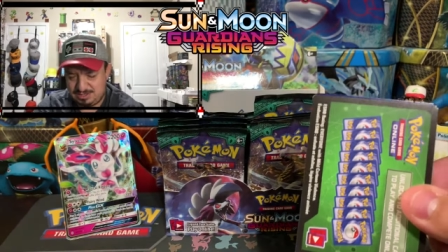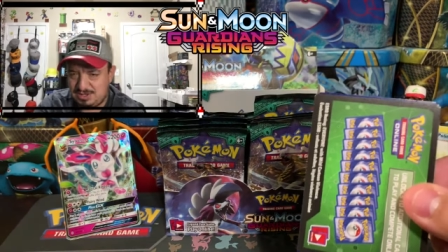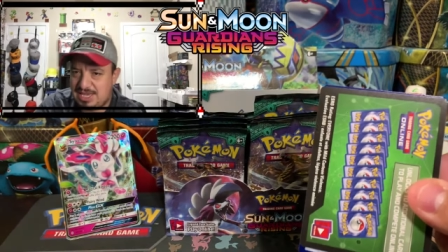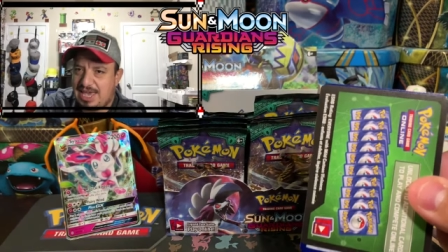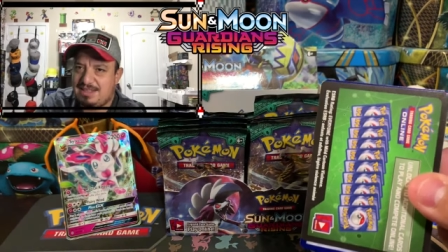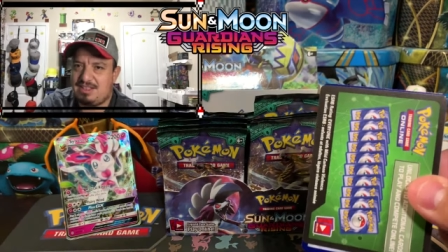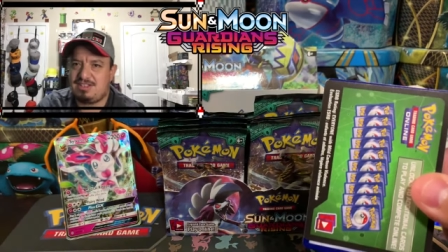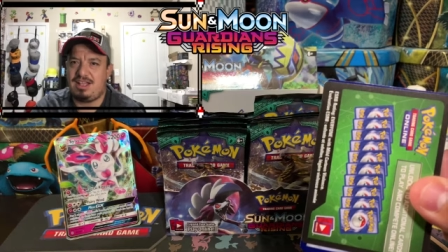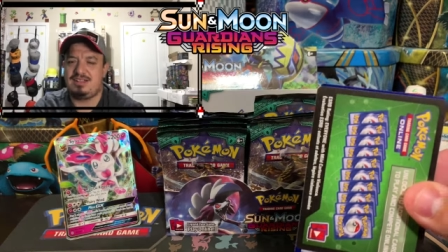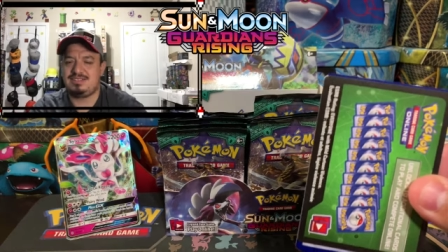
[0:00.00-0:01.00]
To get the
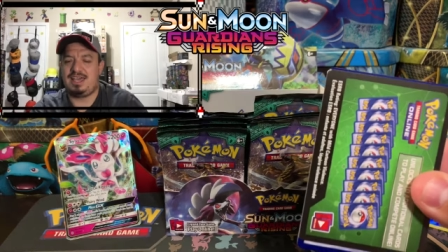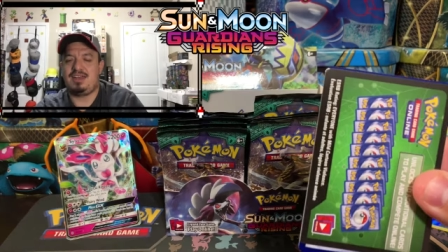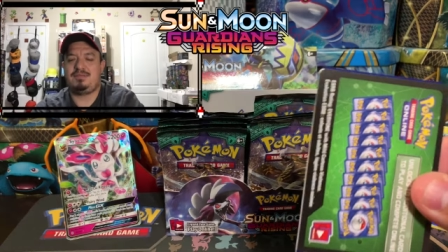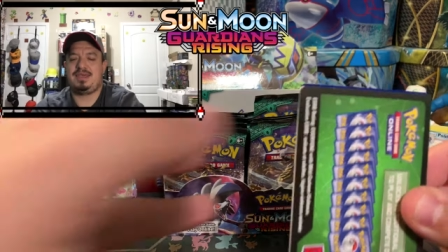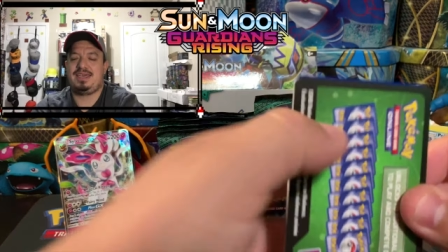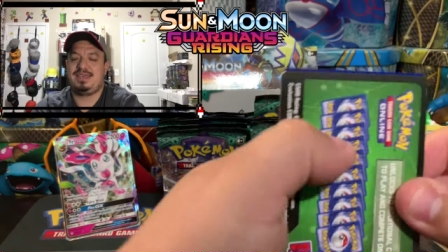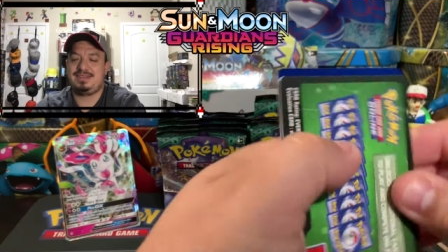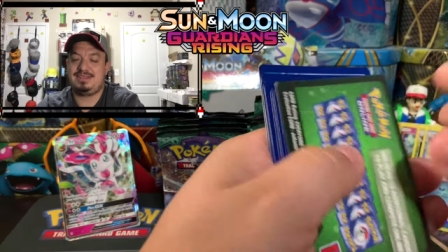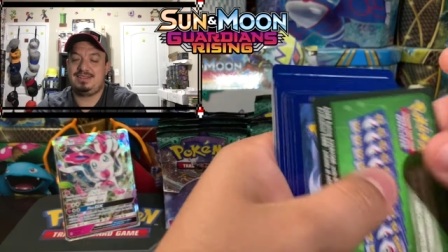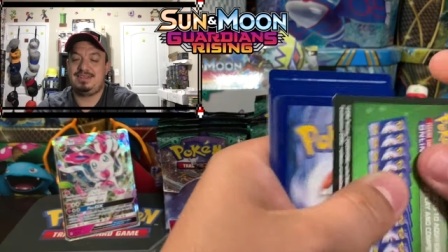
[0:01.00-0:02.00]
thoughts out of my
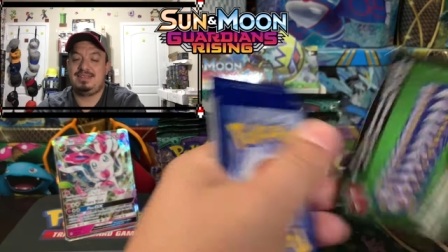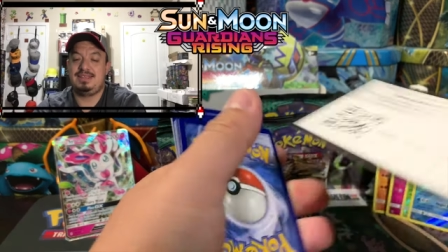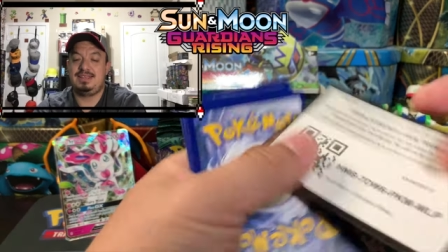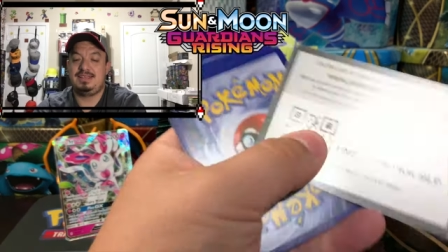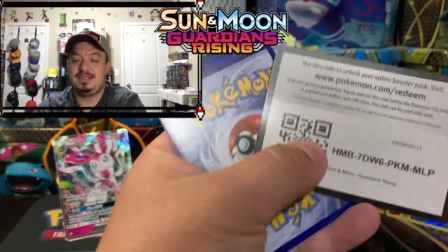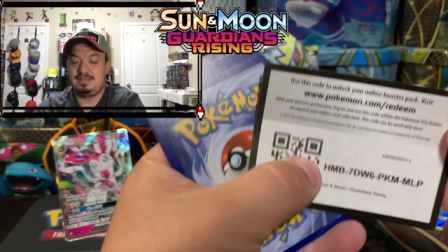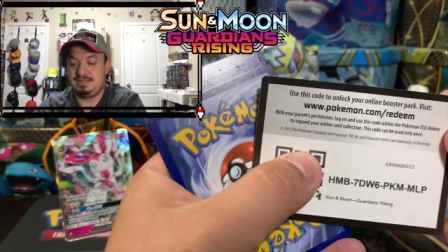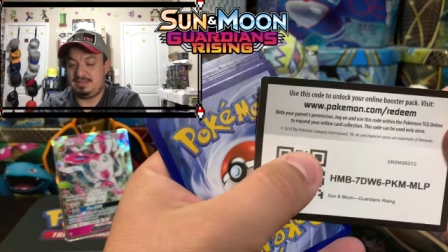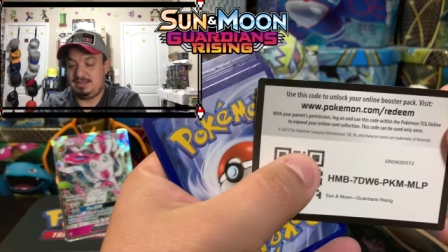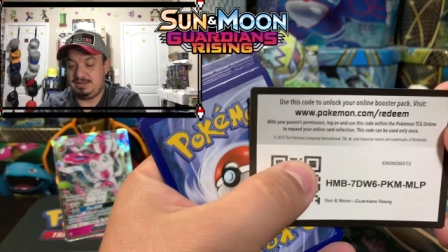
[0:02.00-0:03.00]
head.
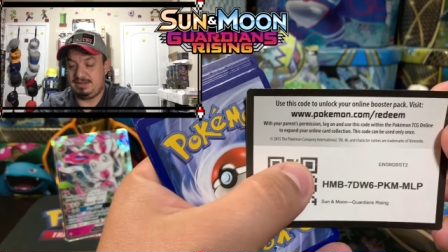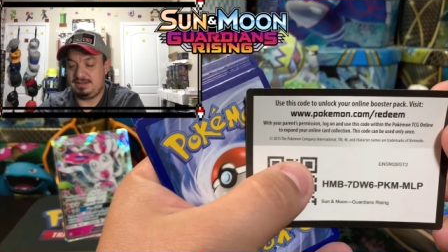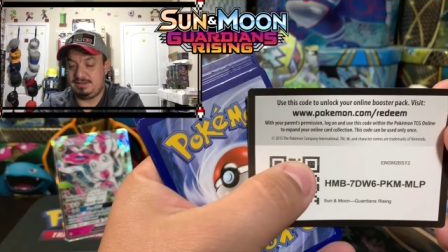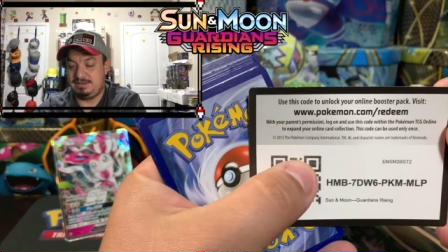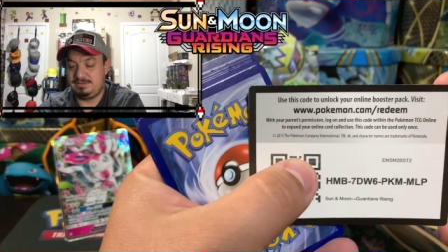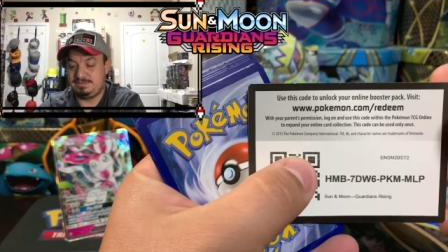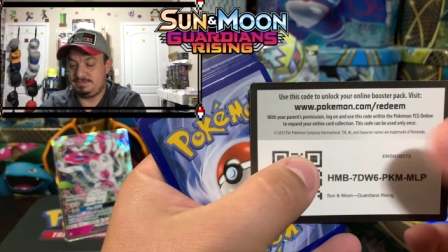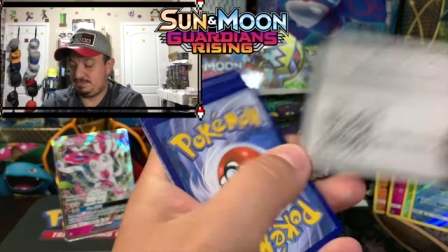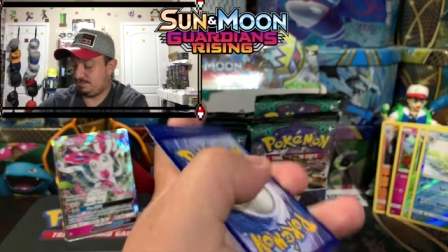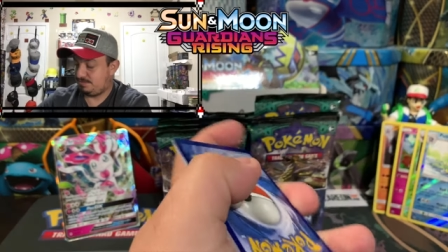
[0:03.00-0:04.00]
There you go.
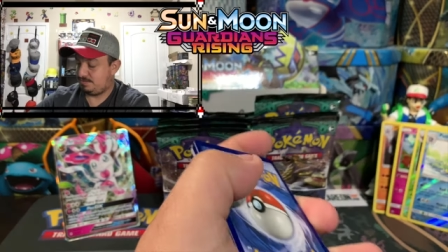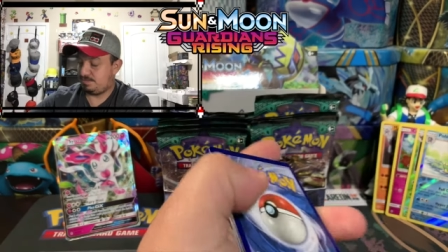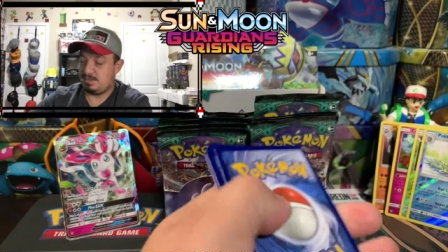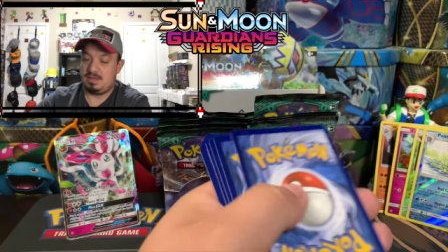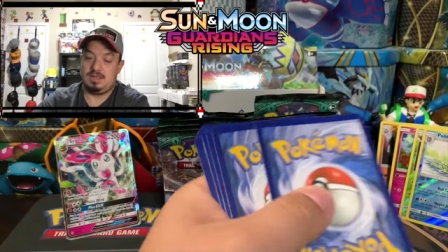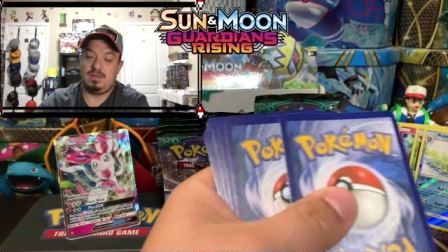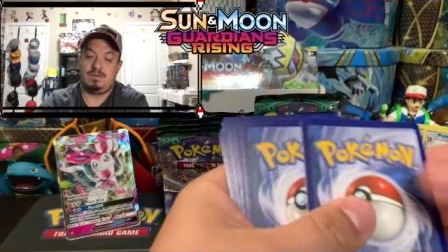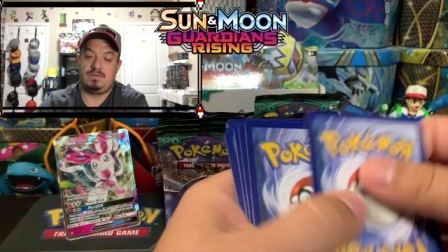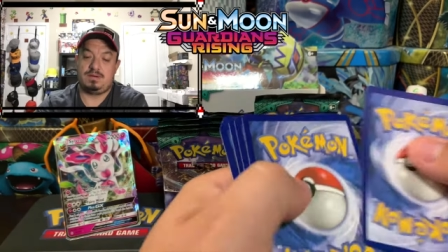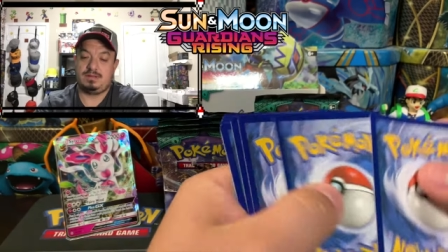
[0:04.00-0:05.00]

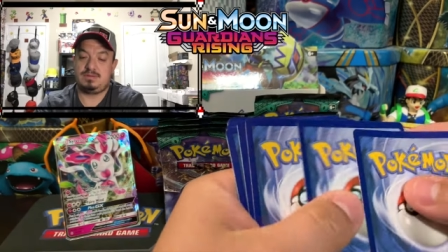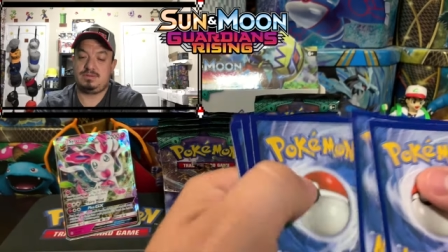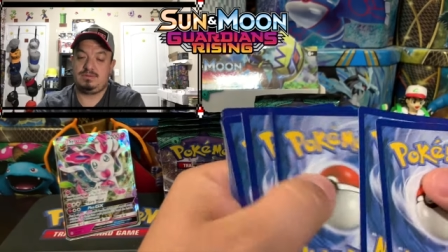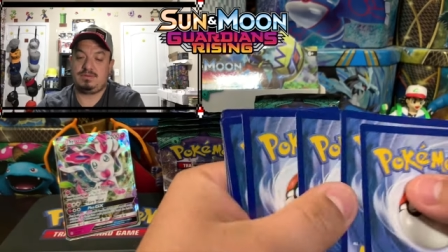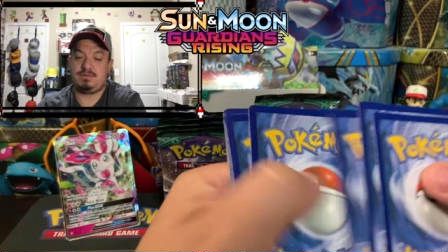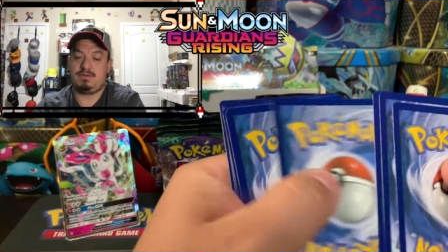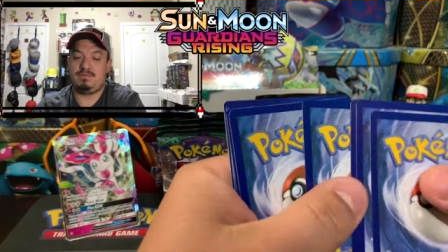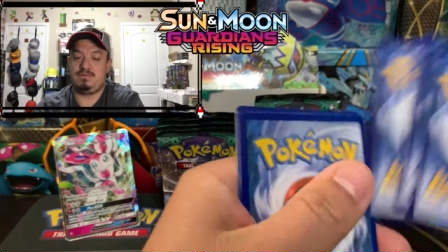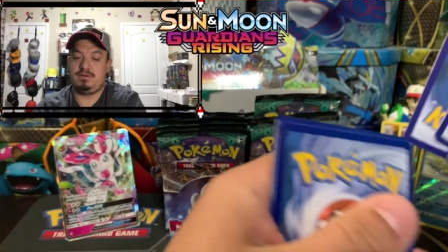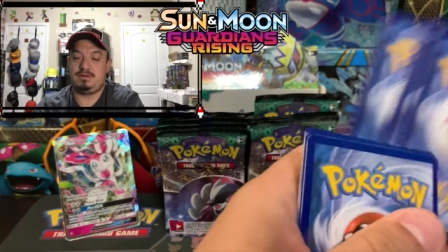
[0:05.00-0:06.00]
One, two, three,
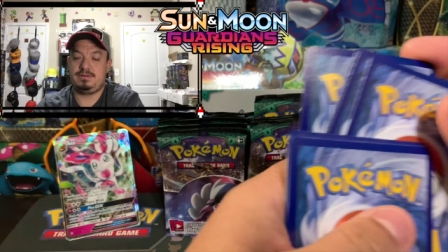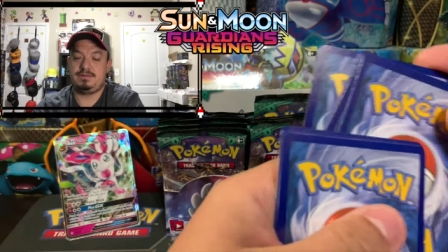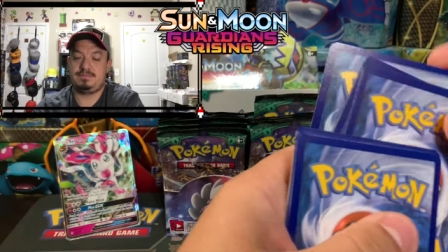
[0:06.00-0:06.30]
four.